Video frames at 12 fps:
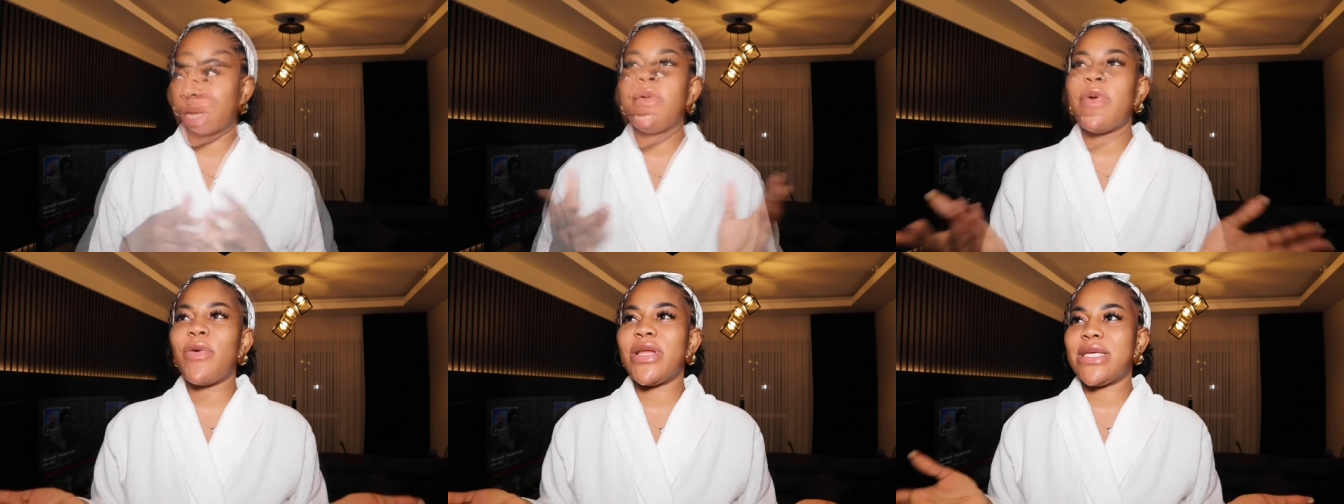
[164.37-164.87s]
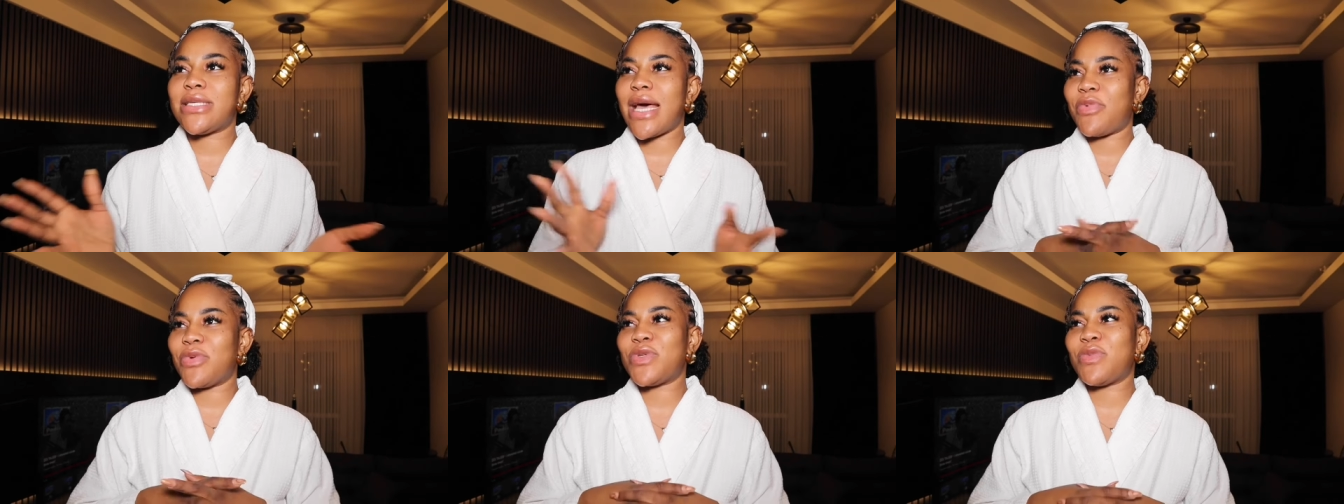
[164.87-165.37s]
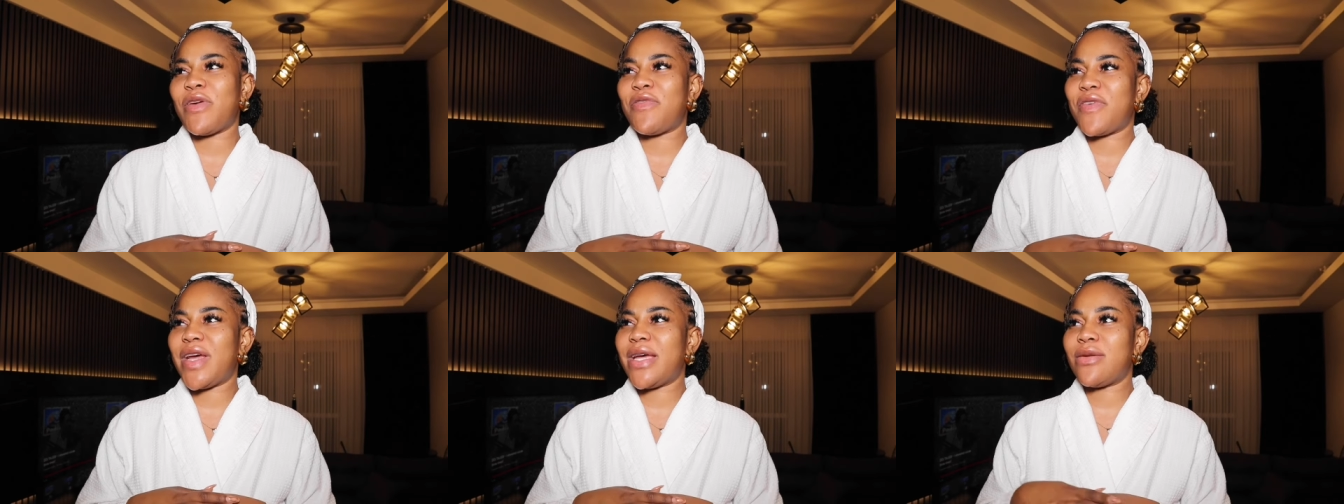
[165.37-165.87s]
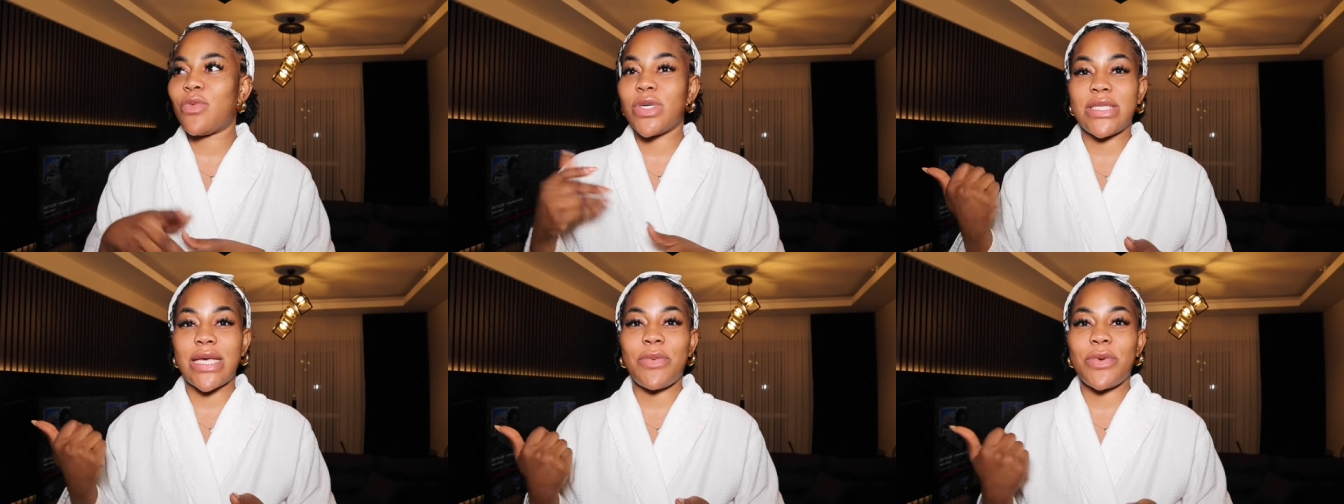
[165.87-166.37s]
I remember when this happened to my friend
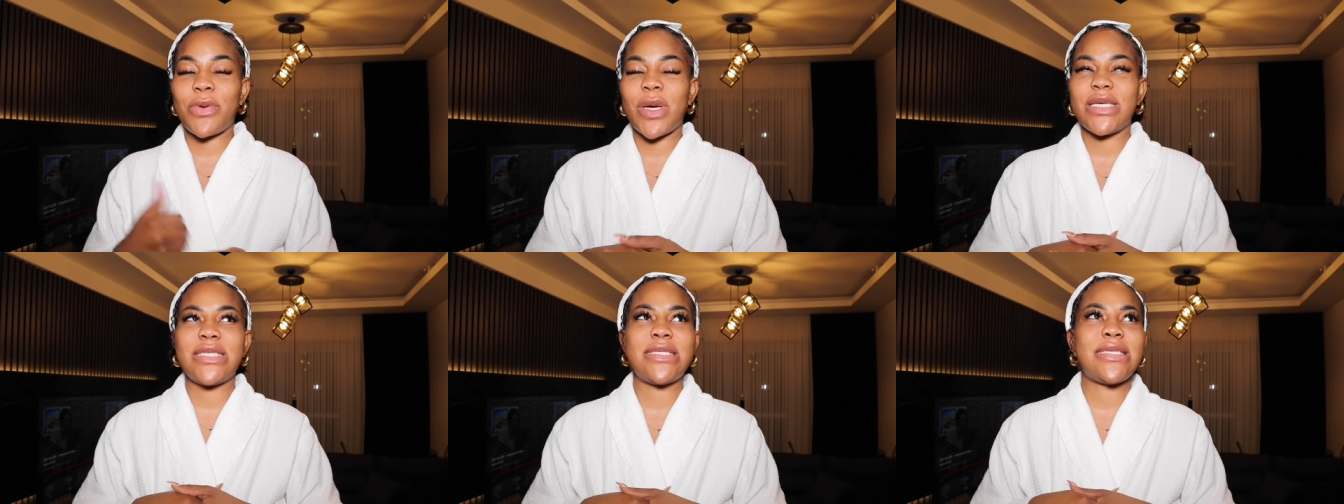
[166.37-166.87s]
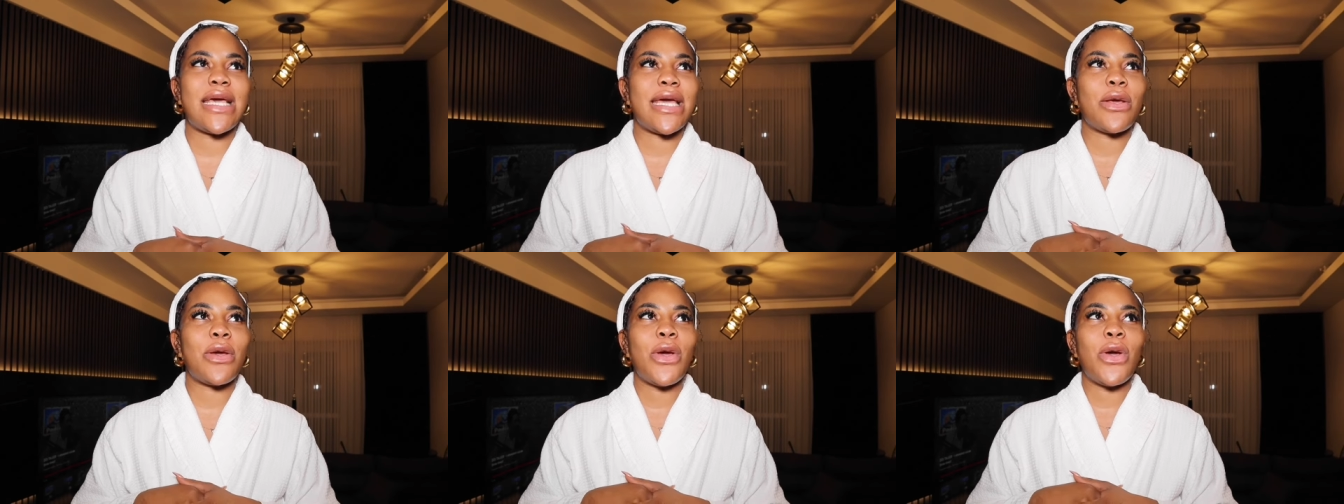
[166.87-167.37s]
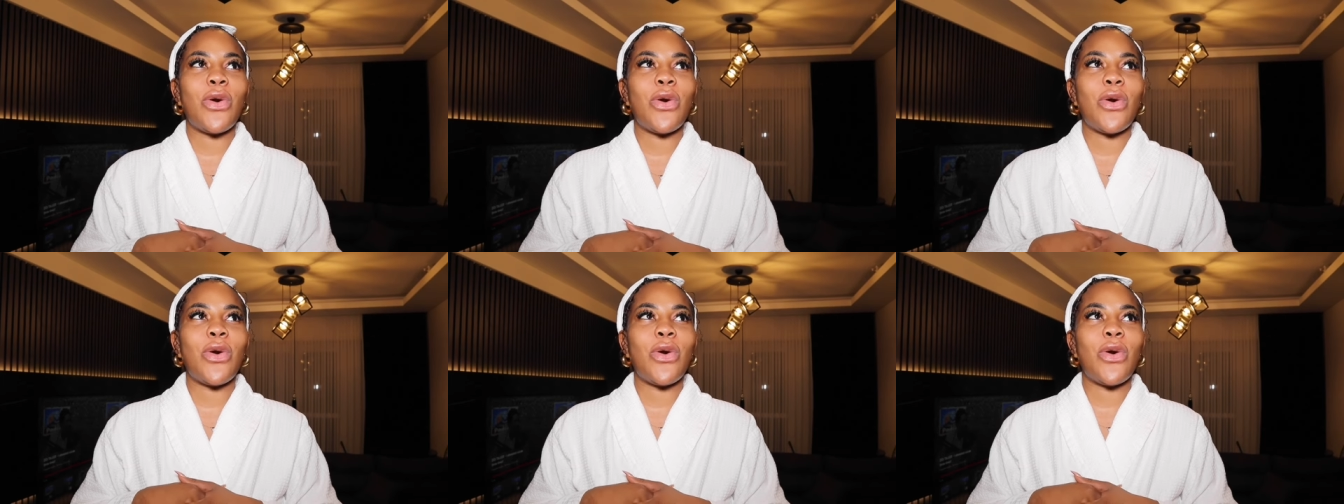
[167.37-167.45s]
one time ago, and she said,